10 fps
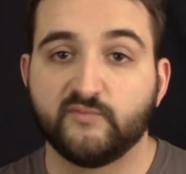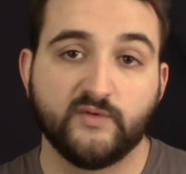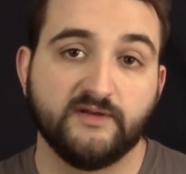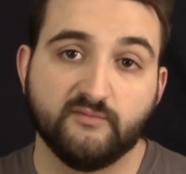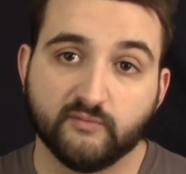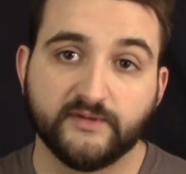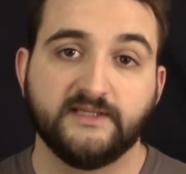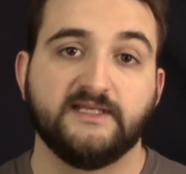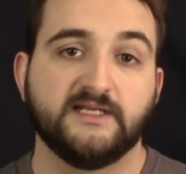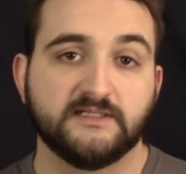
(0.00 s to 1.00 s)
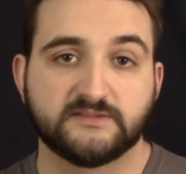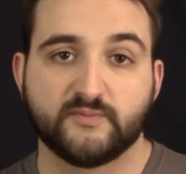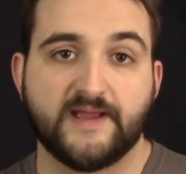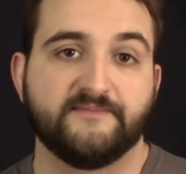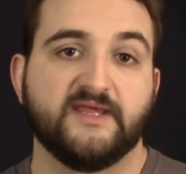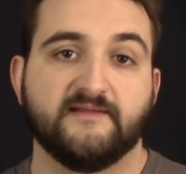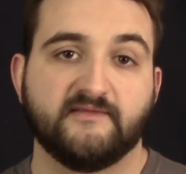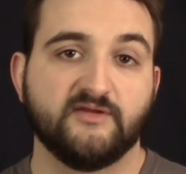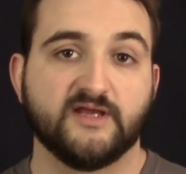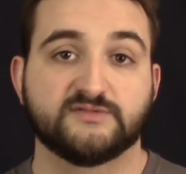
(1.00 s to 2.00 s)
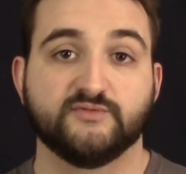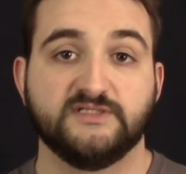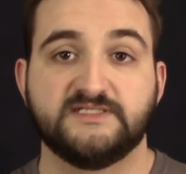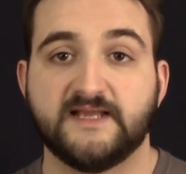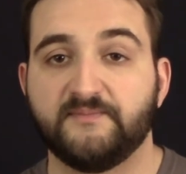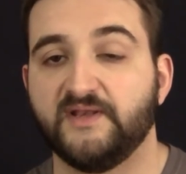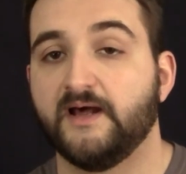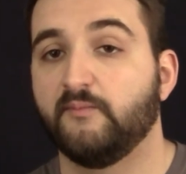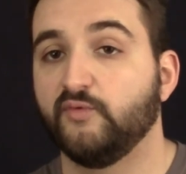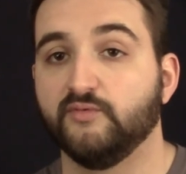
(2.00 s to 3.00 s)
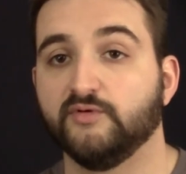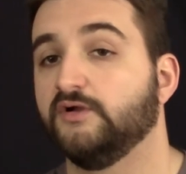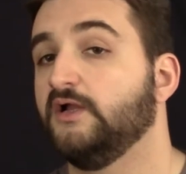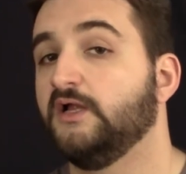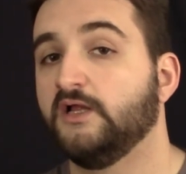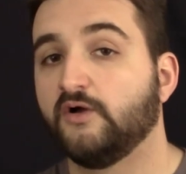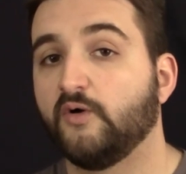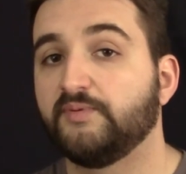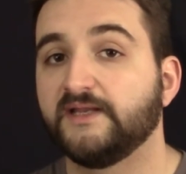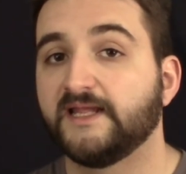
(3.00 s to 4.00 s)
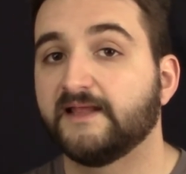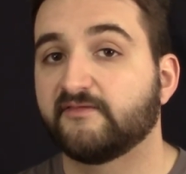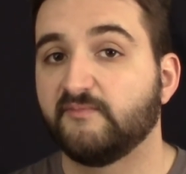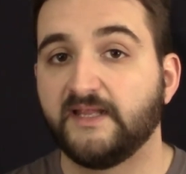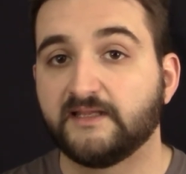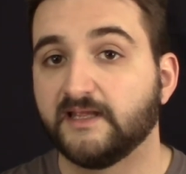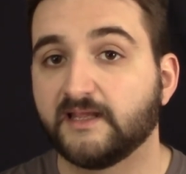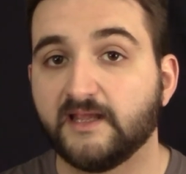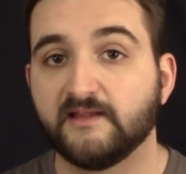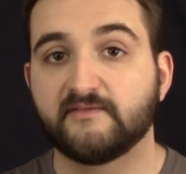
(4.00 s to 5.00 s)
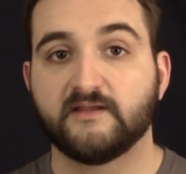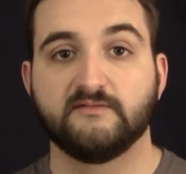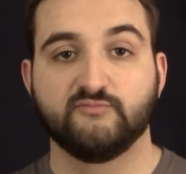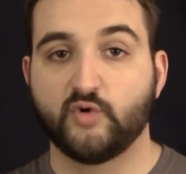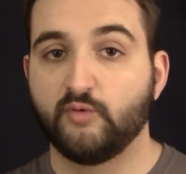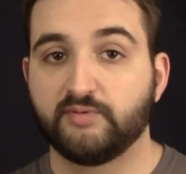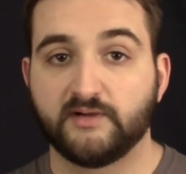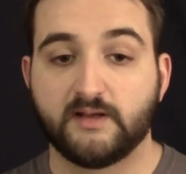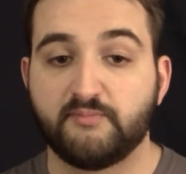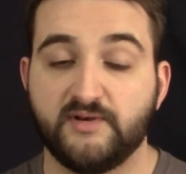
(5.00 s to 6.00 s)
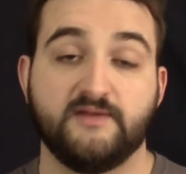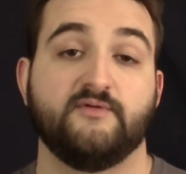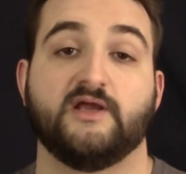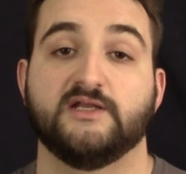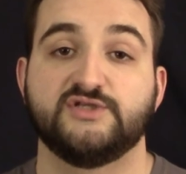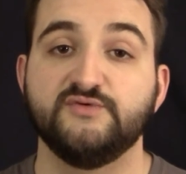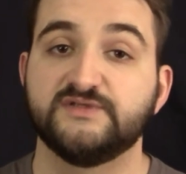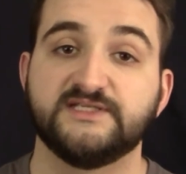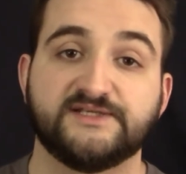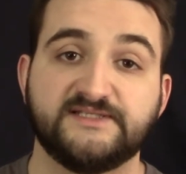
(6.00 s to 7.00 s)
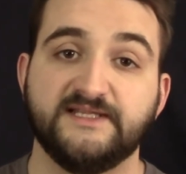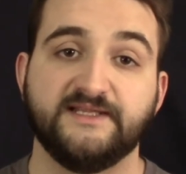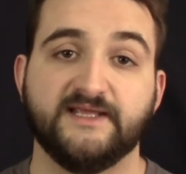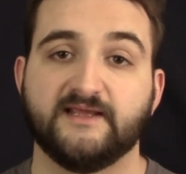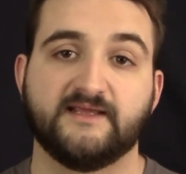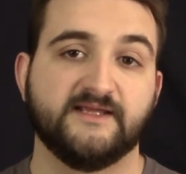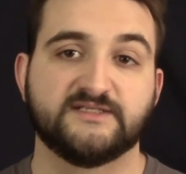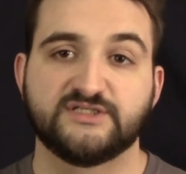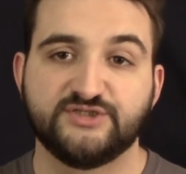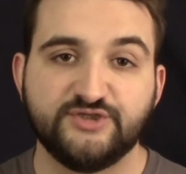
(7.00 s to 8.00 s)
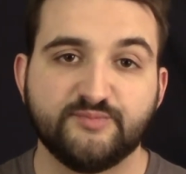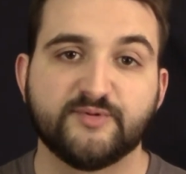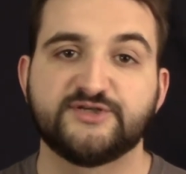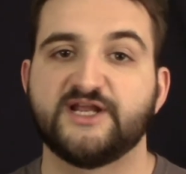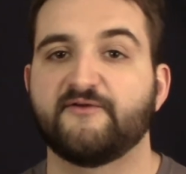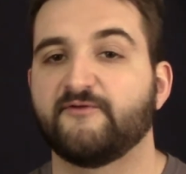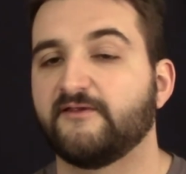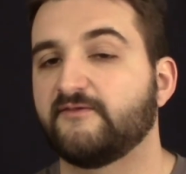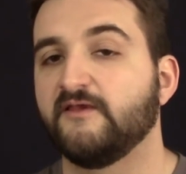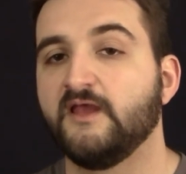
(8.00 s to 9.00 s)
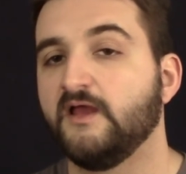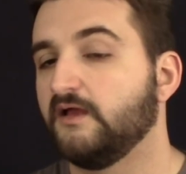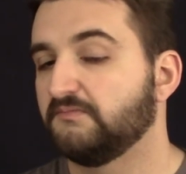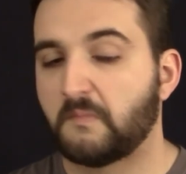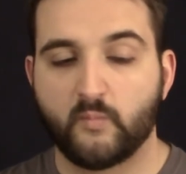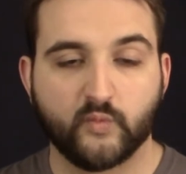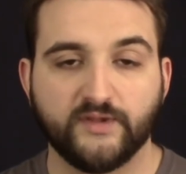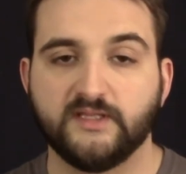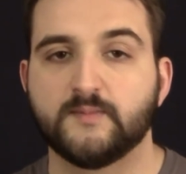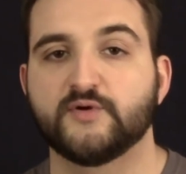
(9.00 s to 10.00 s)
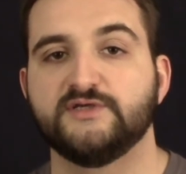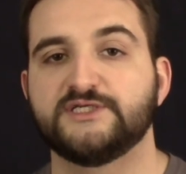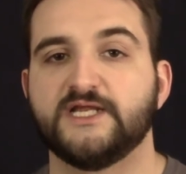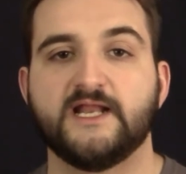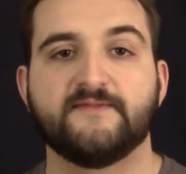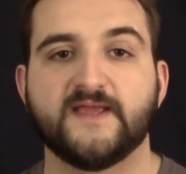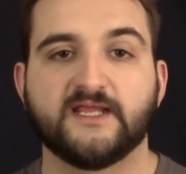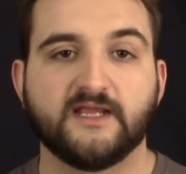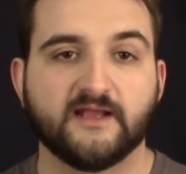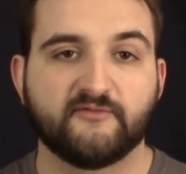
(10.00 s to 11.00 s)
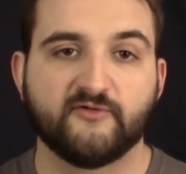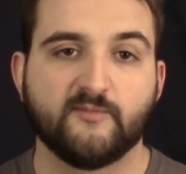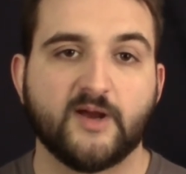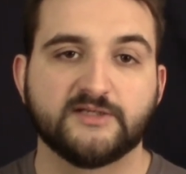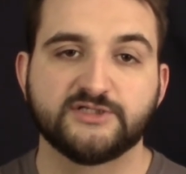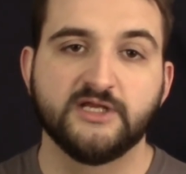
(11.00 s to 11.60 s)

We really needed some RAM kits, and you guys really stepped it up. We were hoping to get some 8 gig kits and open it up. We got 2 16 gig kits. Super generous. Really appreciate it. Thank you guys very much.